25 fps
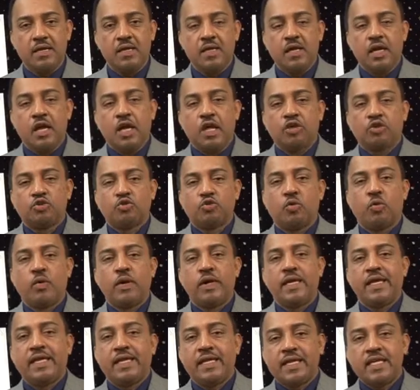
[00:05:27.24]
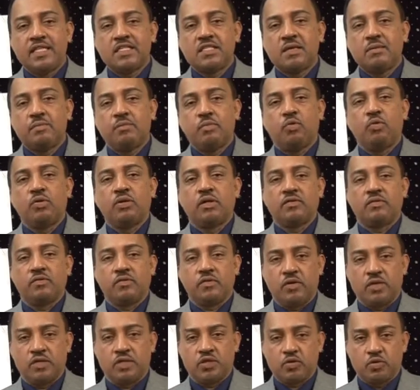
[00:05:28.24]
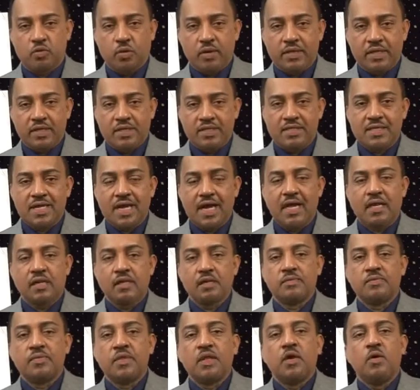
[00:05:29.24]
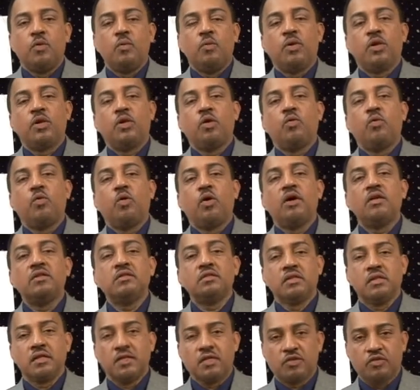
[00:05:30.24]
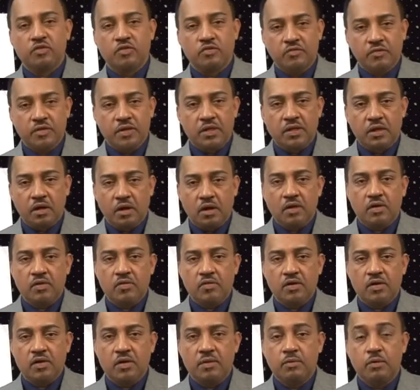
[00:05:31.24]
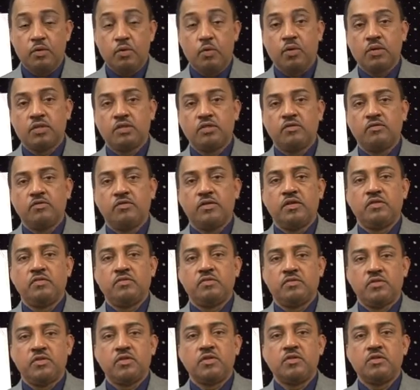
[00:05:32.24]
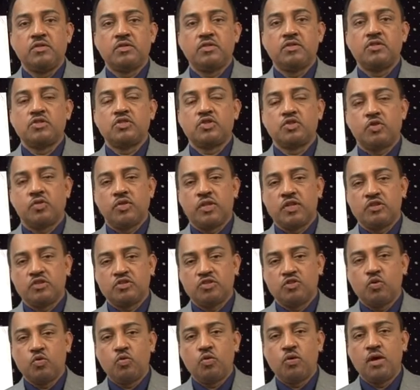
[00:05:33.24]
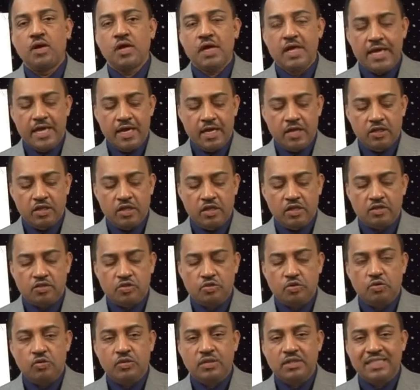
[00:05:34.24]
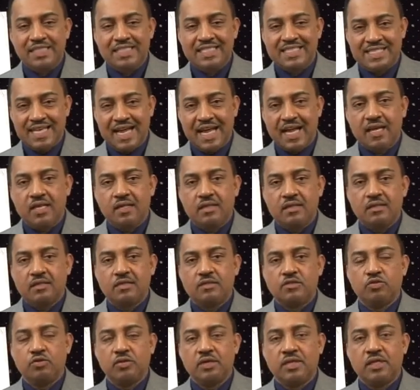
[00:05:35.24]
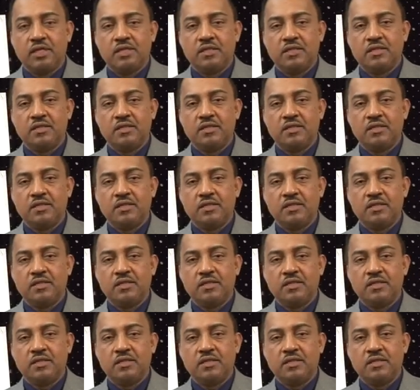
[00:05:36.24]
So it is important for us to understand we don't want to feel hungry, we want to feel full. So there's no desire to eat,